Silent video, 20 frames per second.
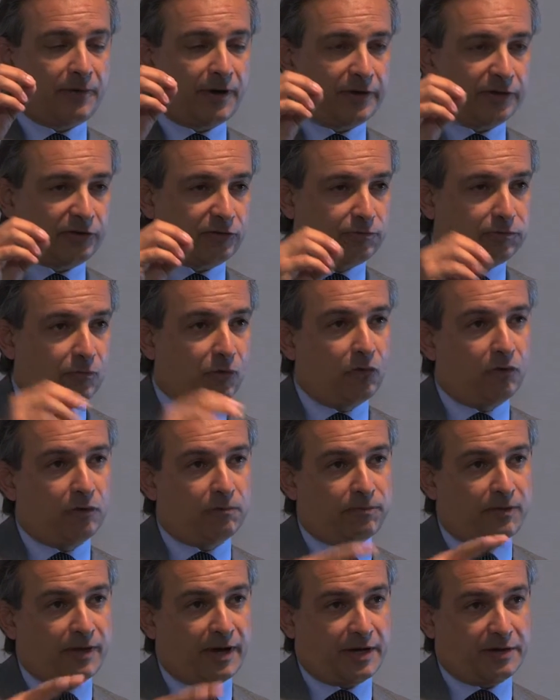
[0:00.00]
small
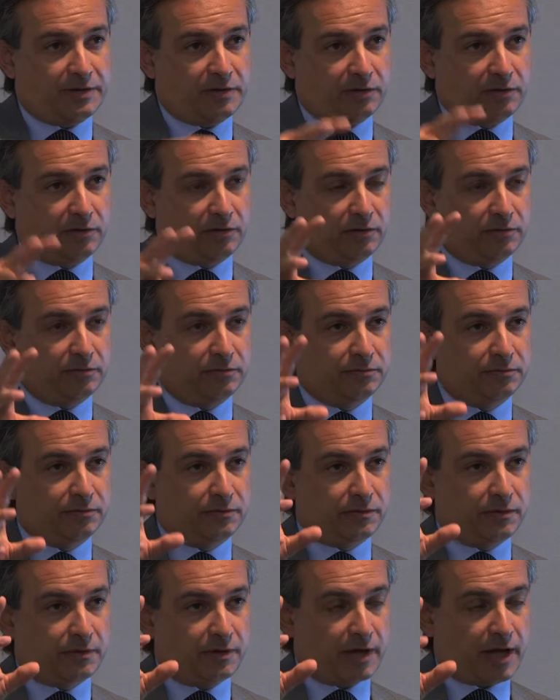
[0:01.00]
particle
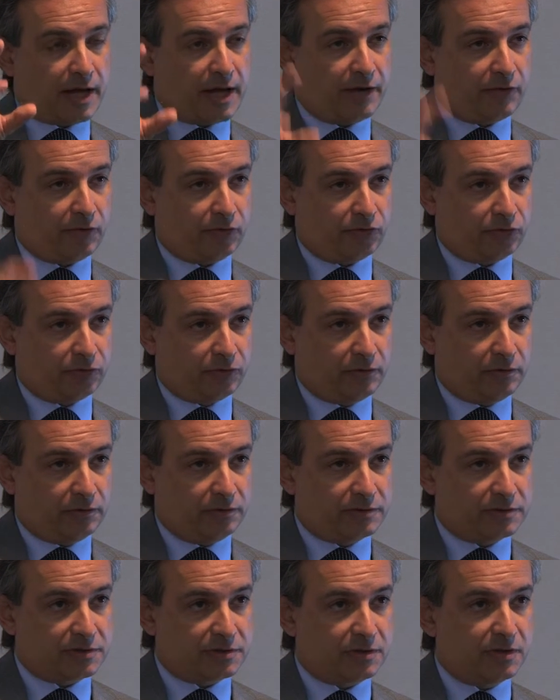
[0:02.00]

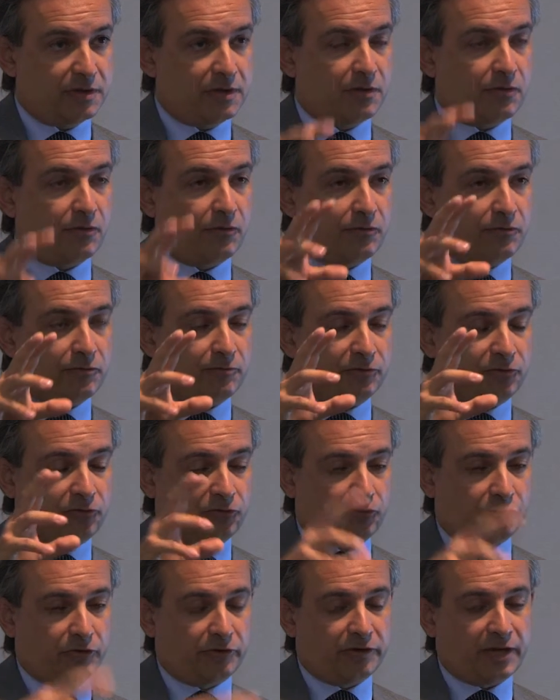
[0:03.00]
aerosols
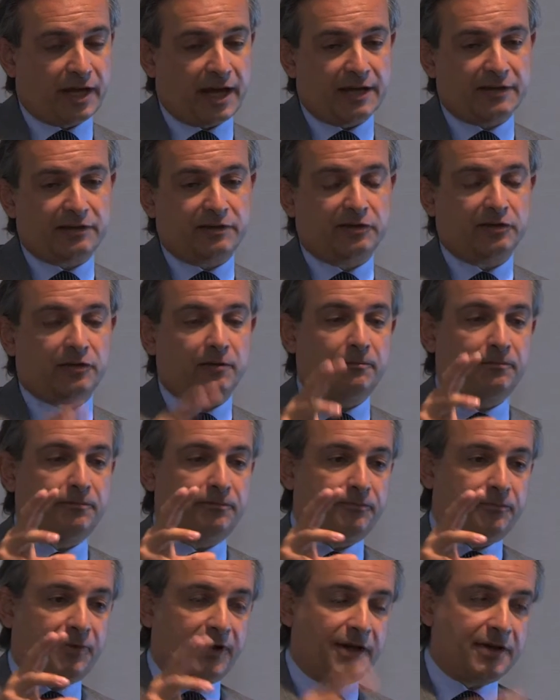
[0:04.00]
so that
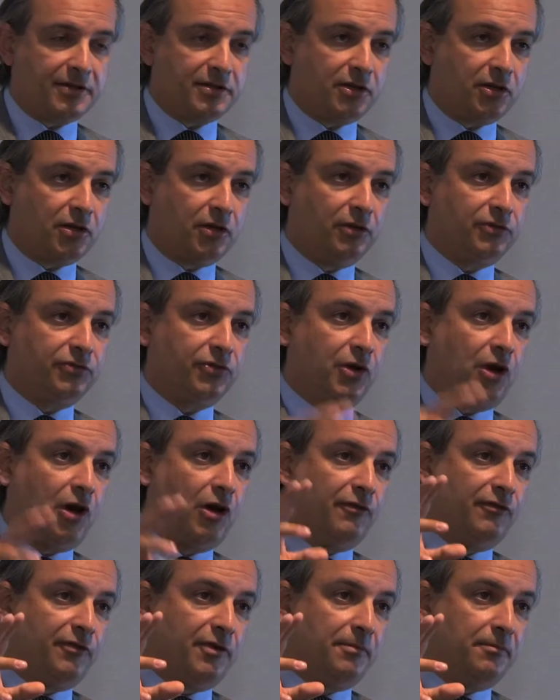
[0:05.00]
particles
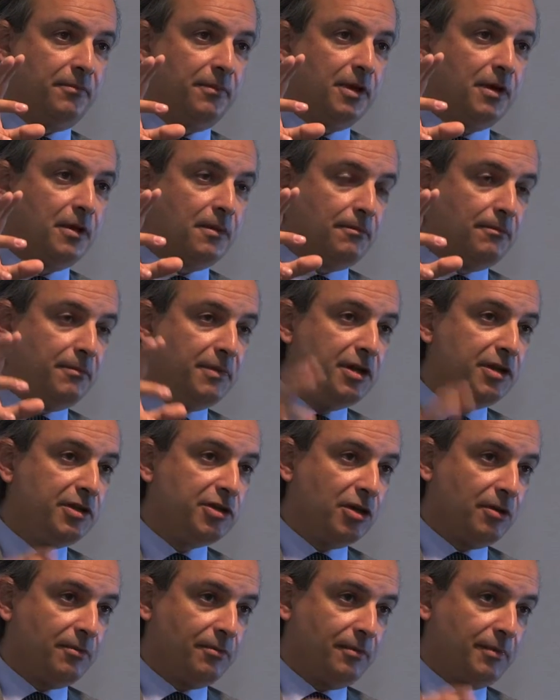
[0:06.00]
of a
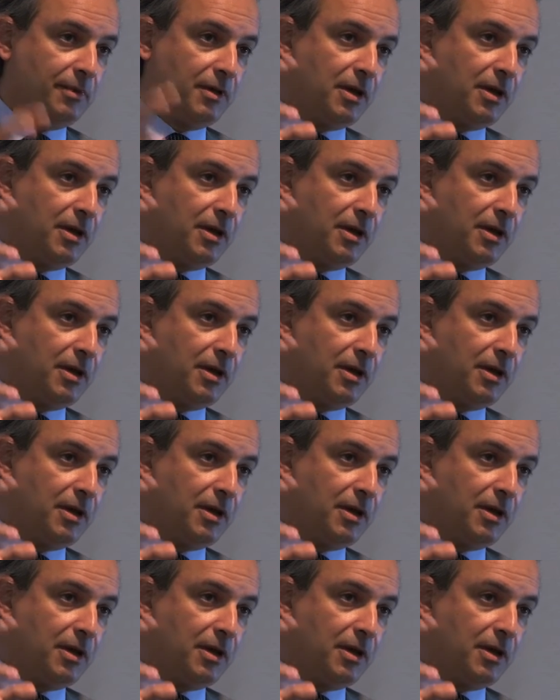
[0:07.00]
medium